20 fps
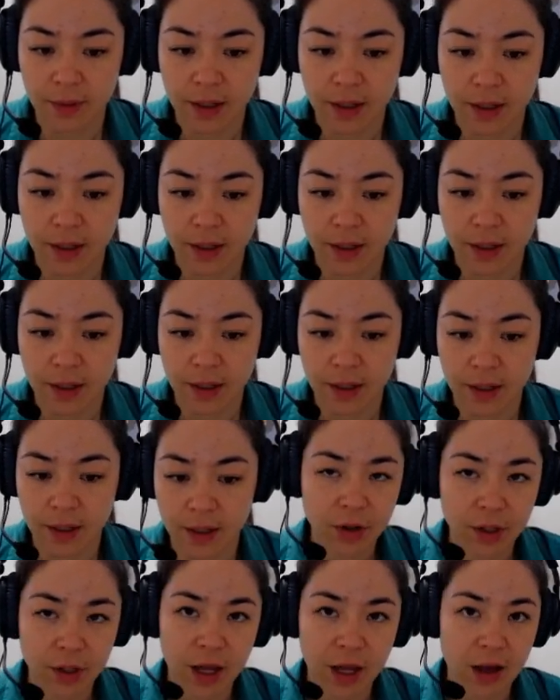And if you
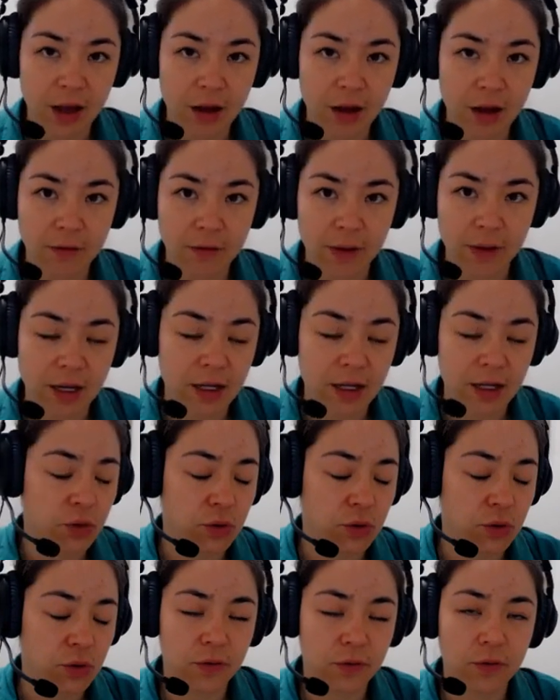already have any sort
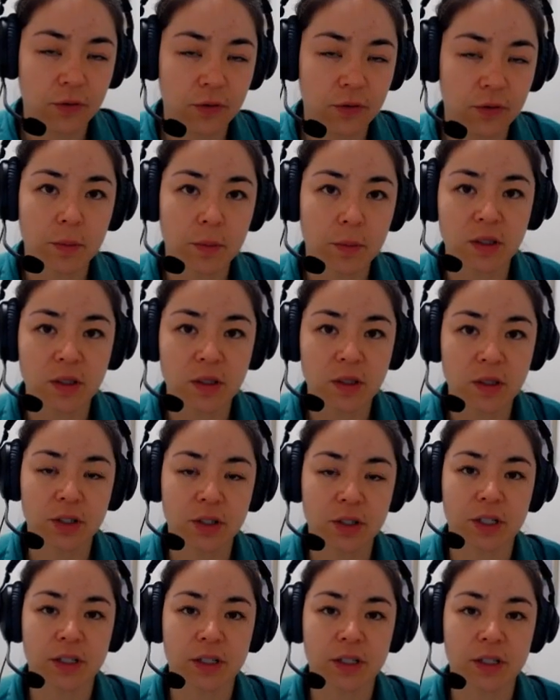of form
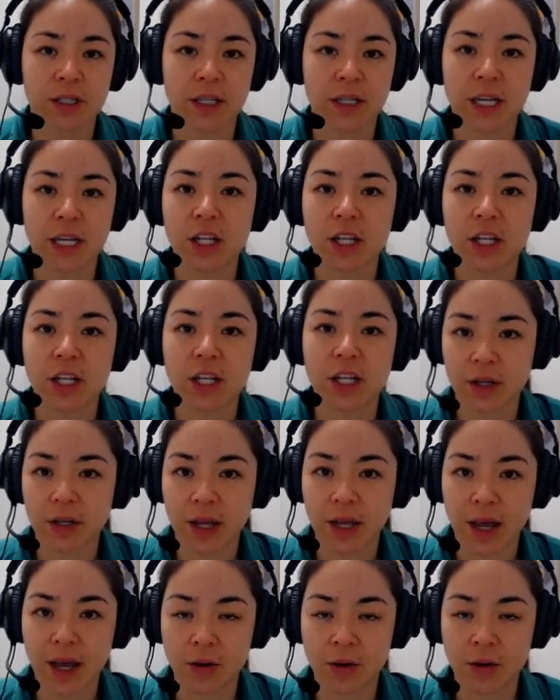submissions in your
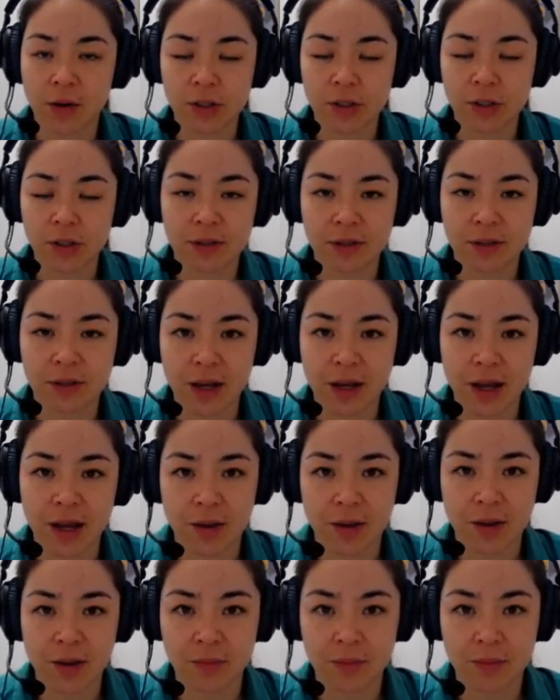account
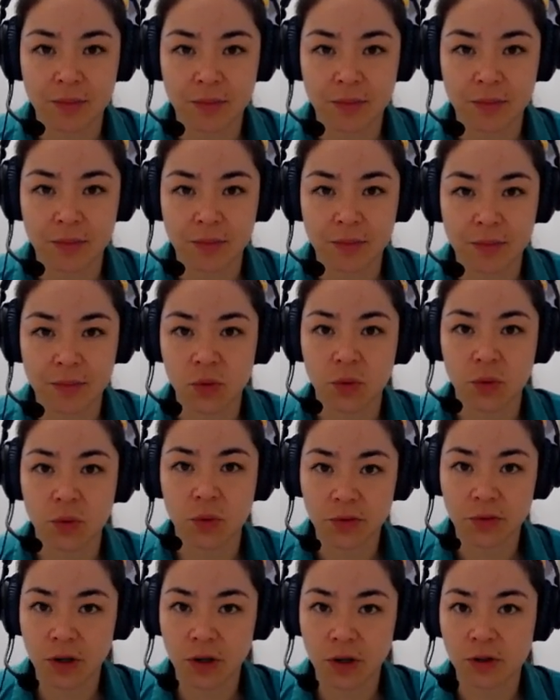as
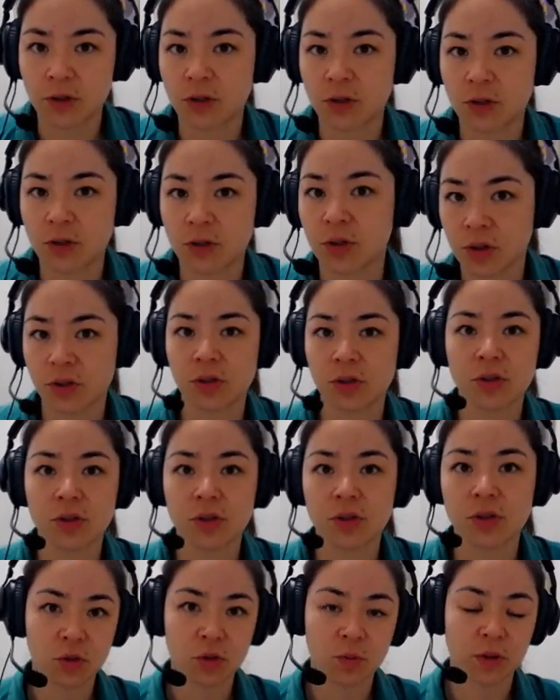workflows, you can also
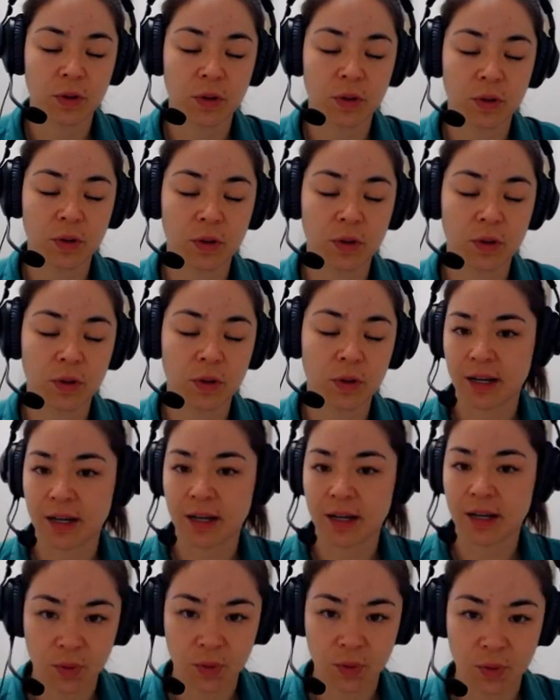just duplicate that and
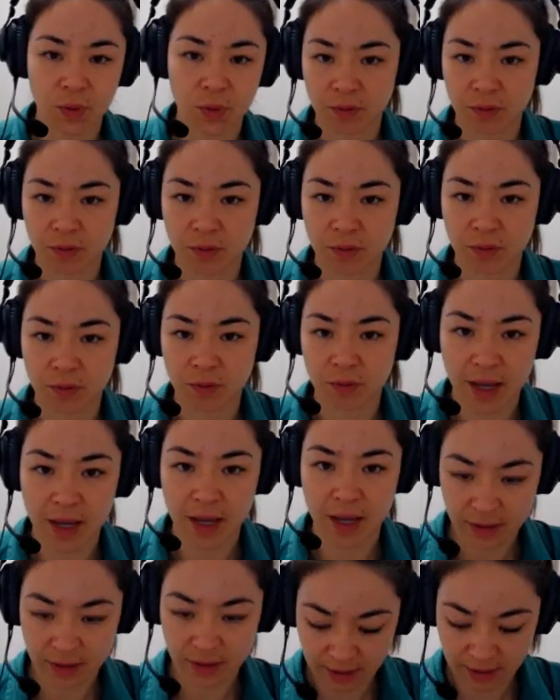tweak them
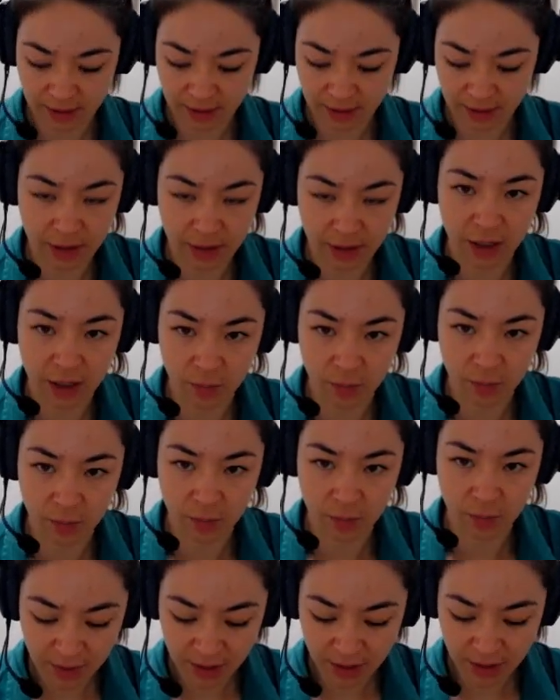as necessary. But
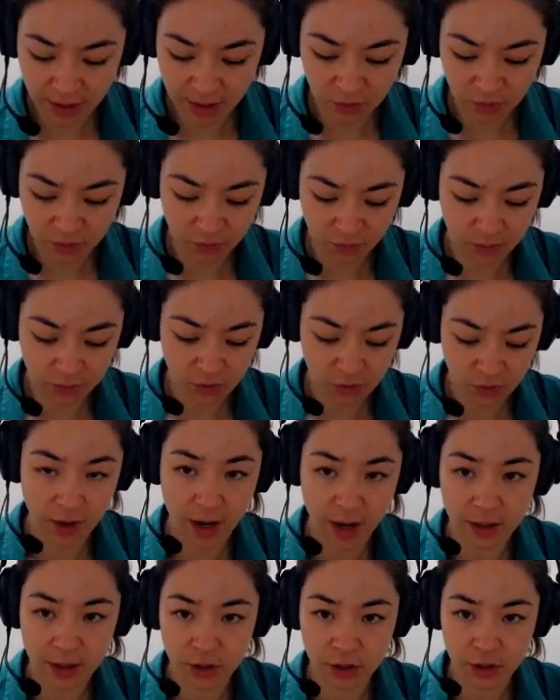I'll make this one from
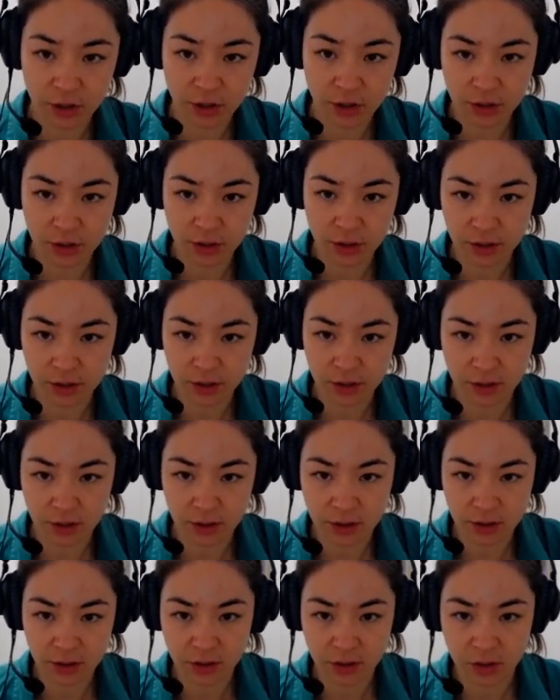scratch.
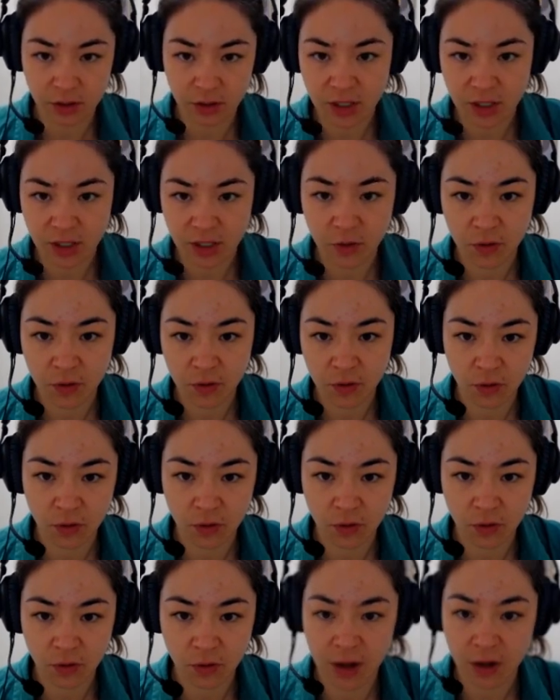So demo
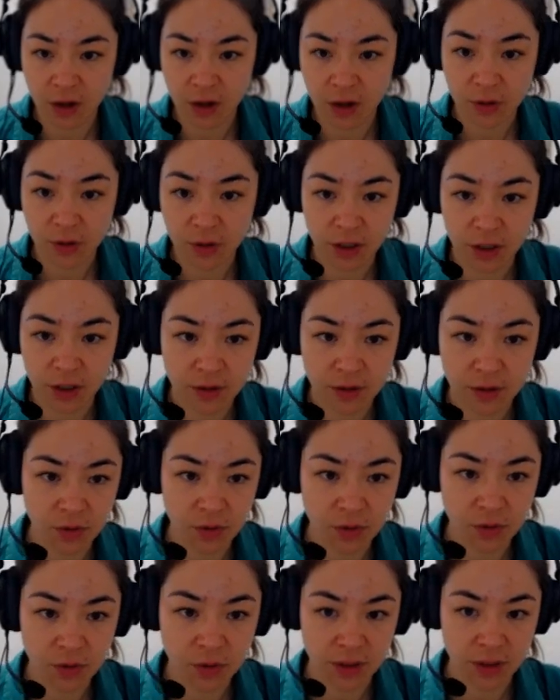form, and our trigger is going
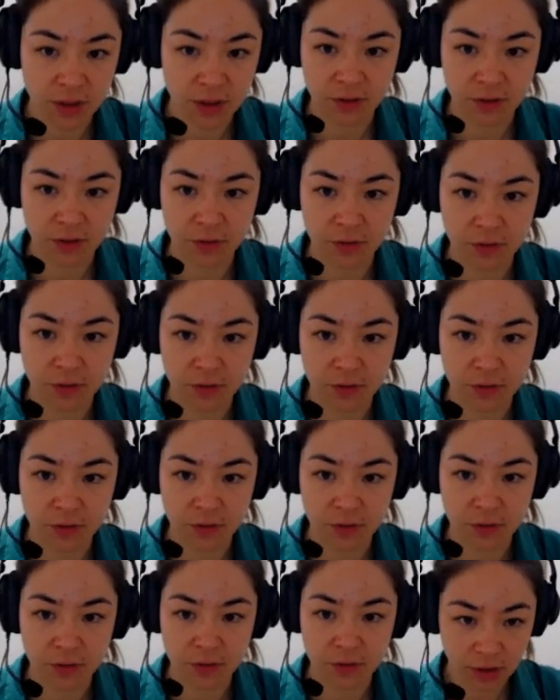to be form
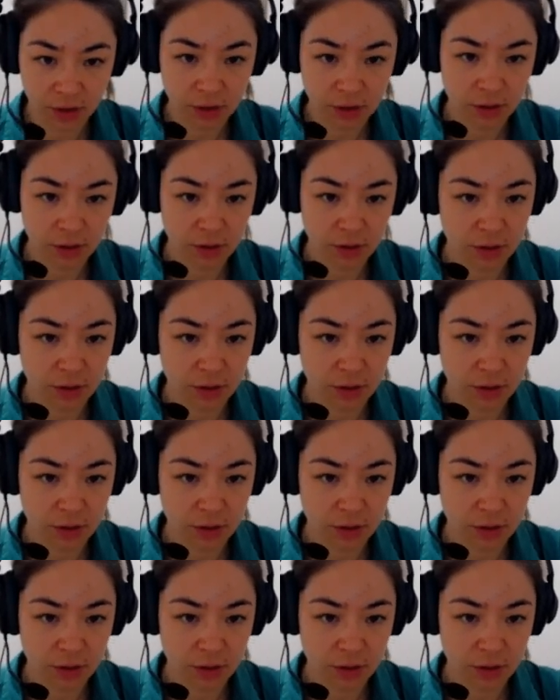submission,